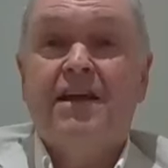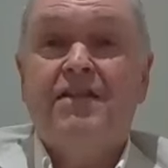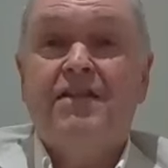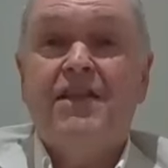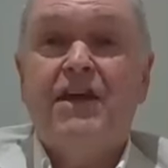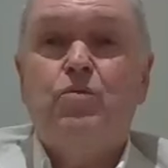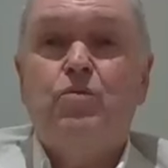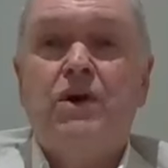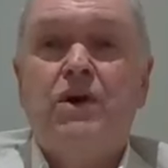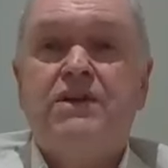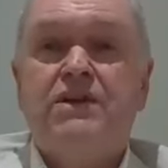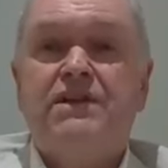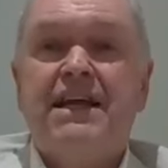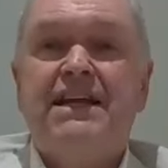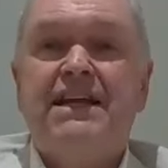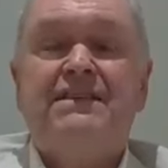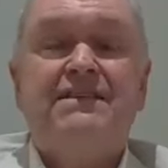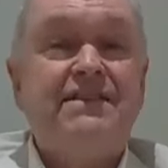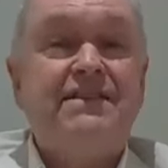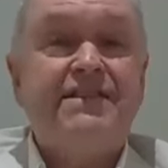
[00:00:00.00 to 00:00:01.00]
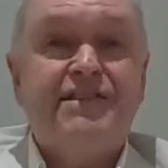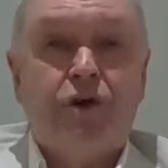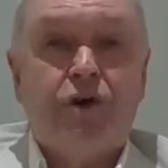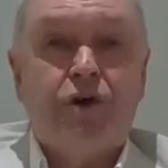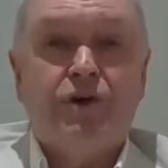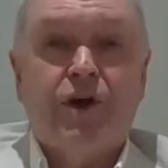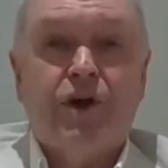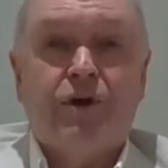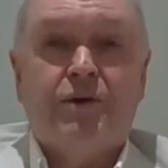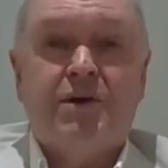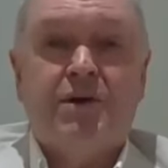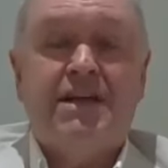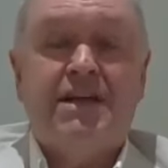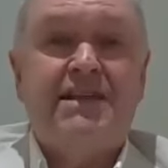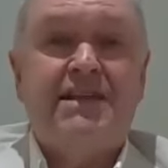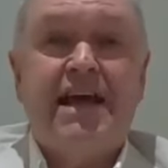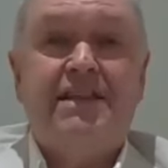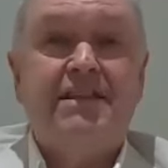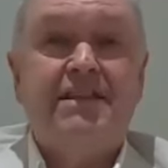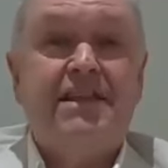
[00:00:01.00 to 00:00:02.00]
And what is sorrow? Is
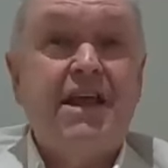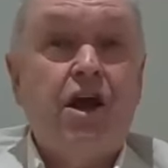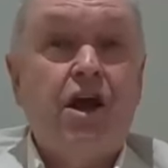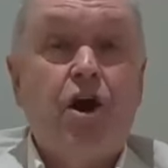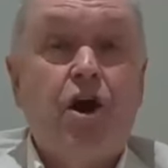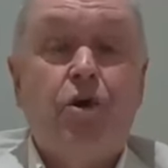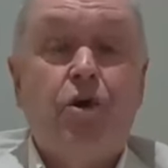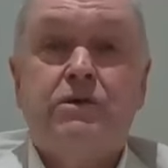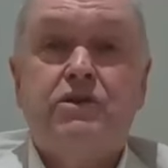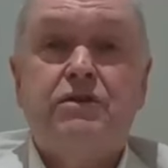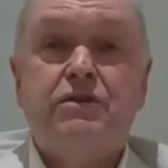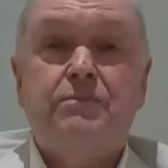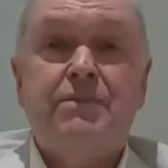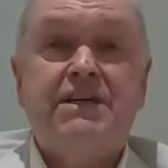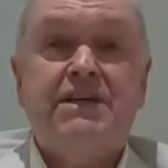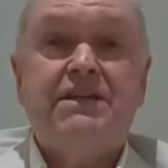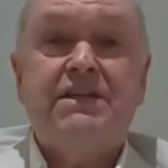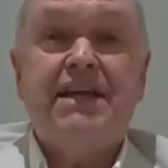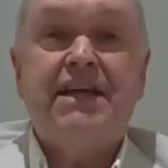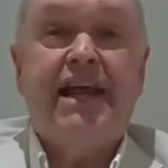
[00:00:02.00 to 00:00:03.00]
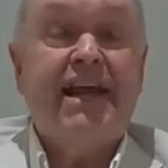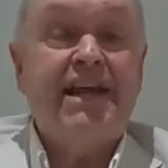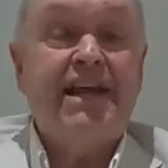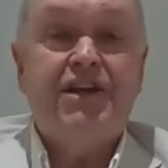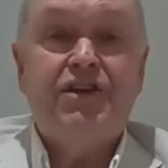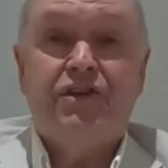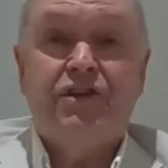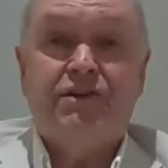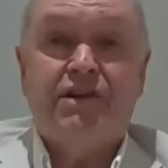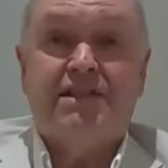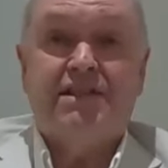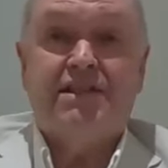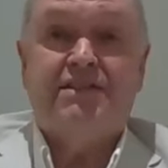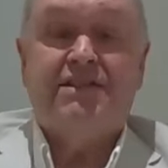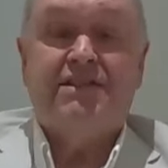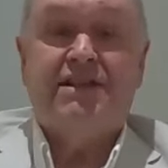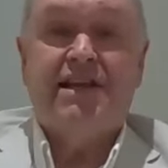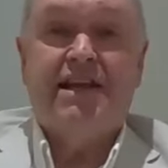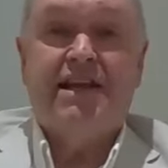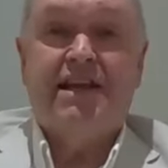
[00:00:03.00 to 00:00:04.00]
that the ultimate
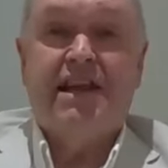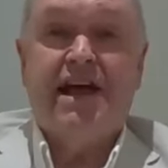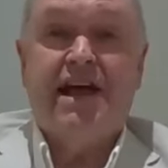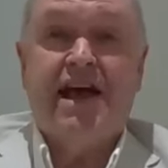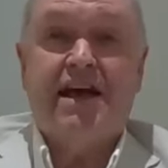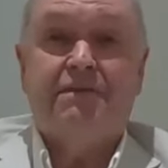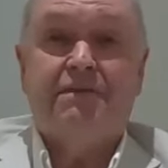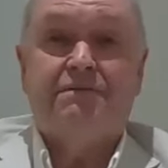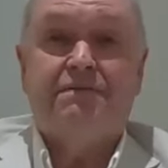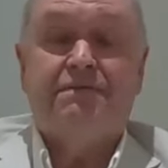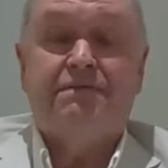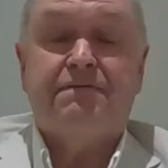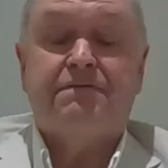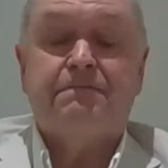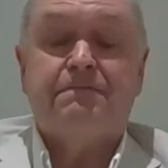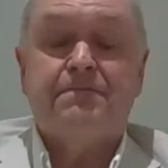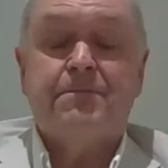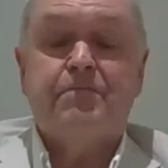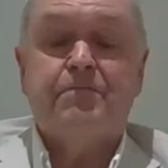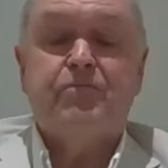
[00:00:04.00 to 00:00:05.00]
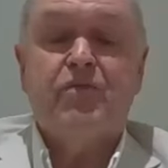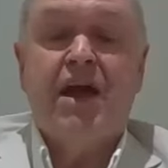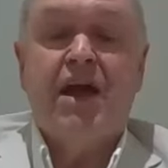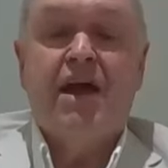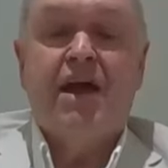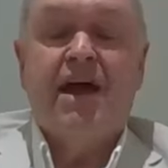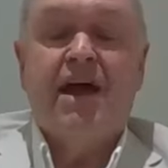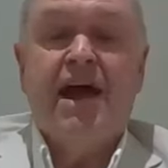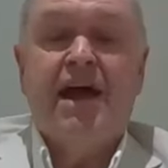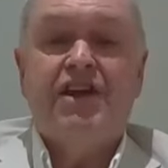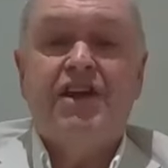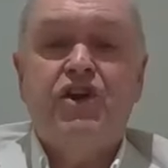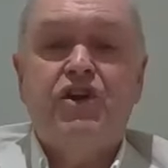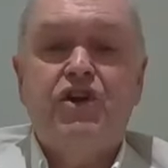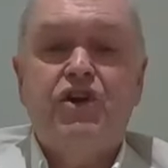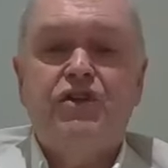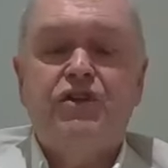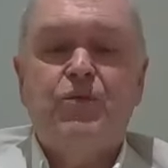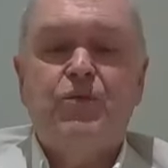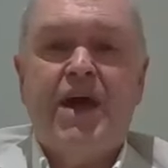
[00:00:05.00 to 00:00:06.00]
ignorance in life? You
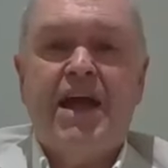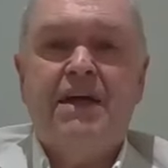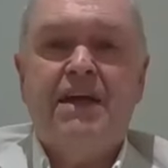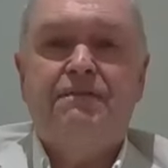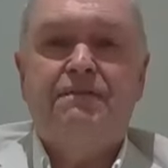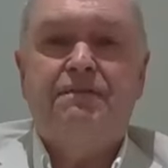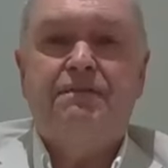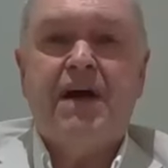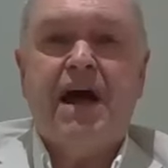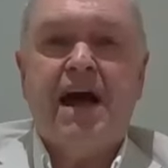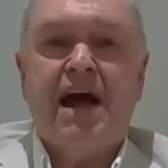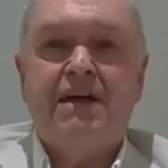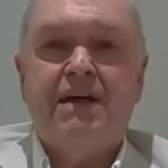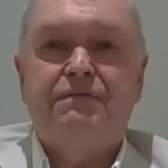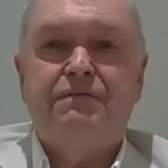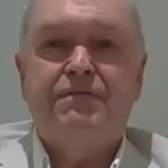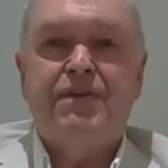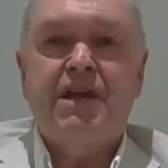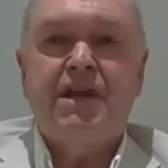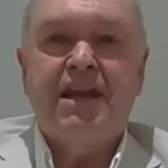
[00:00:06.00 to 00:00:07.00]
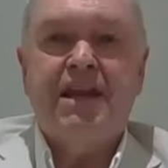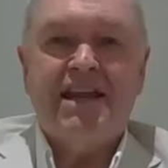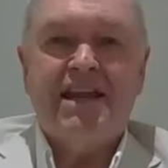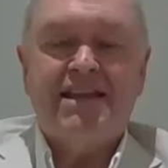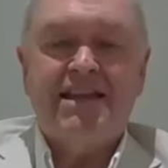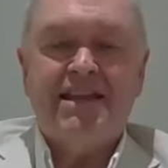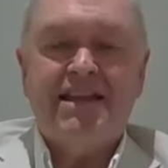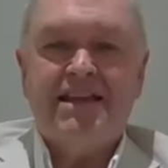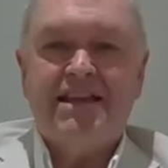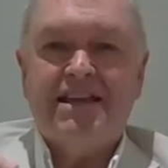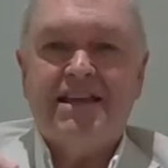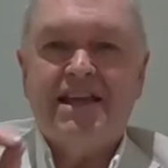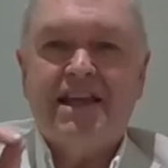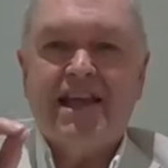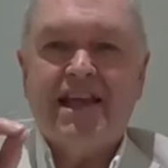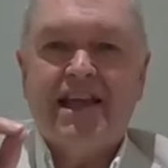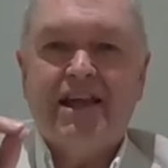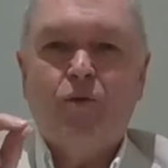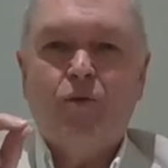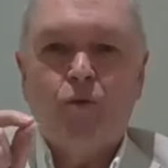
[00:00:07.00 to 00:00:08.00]
know, the way I feel that
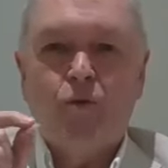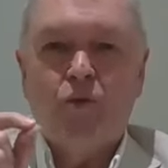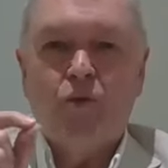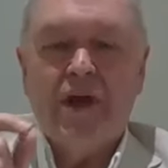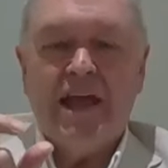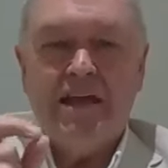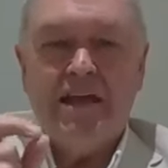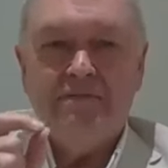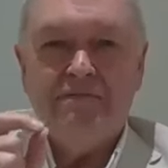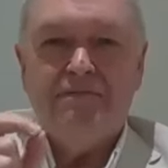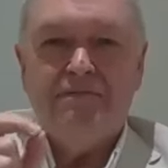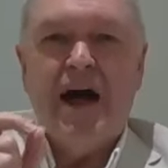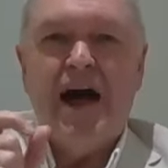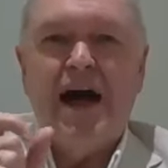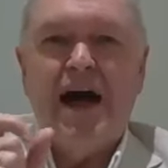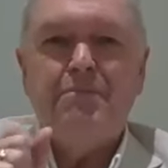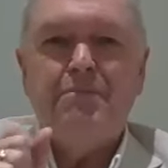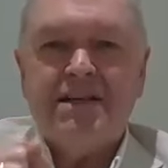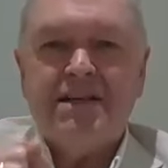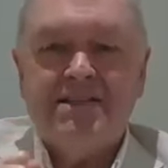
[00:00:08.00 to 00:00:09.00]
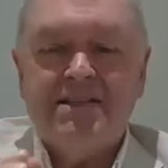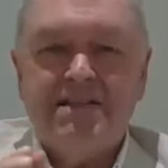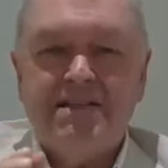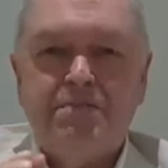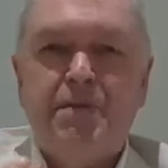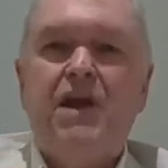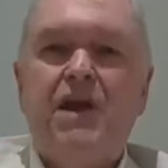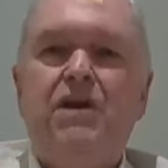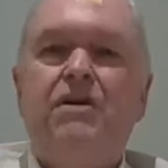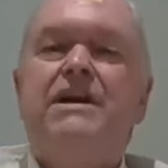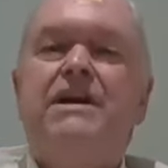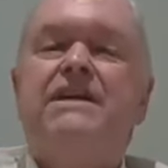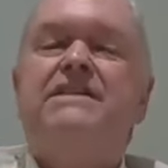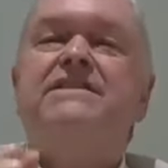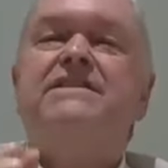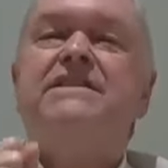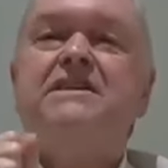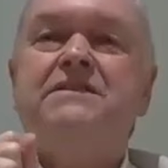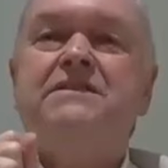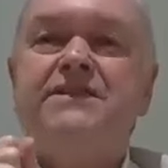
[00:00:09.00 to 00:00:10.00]
if I'm
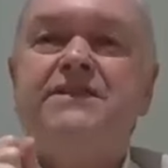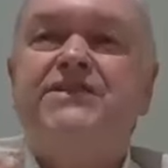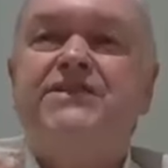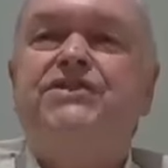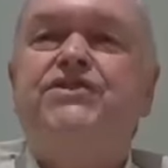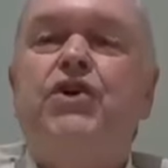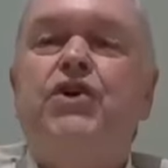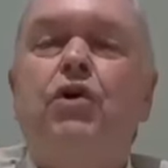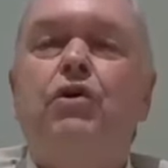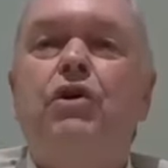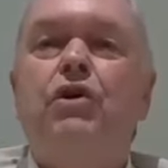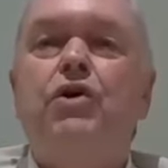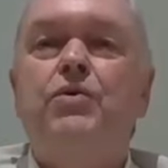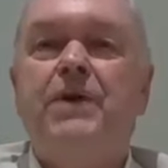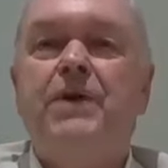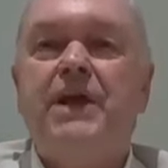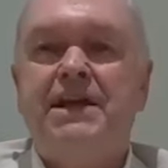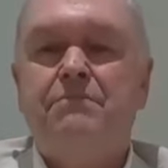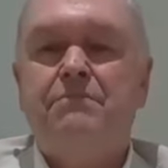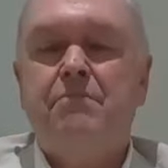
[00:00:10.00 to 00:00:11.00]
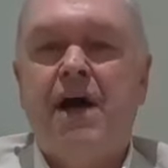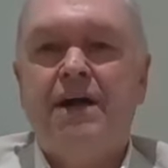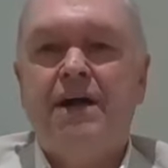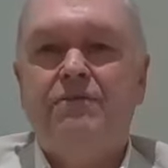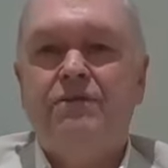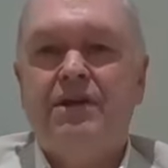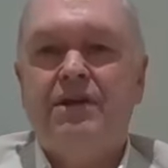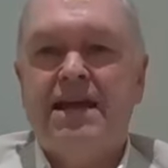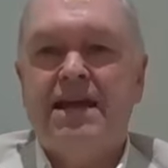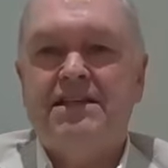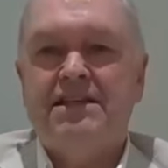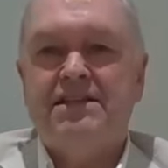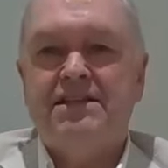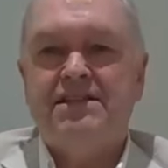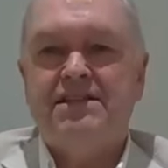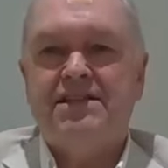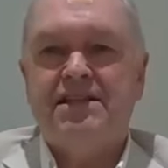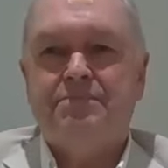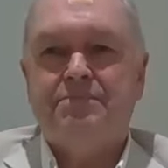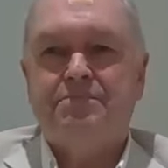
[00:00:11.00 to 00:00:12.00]
experiencing sorrow in my
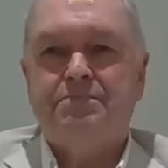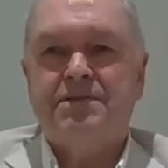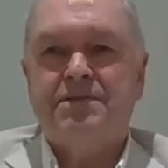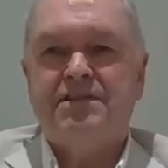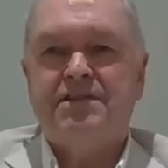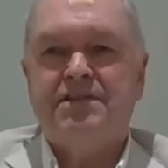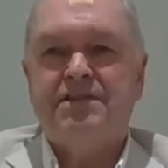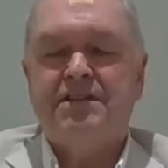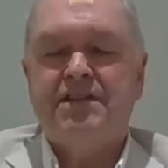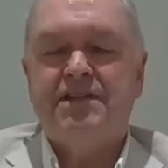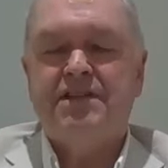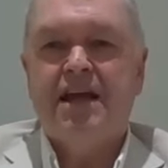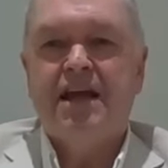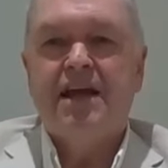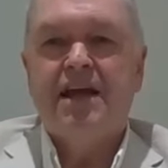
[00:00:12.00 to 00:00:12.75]
relationships,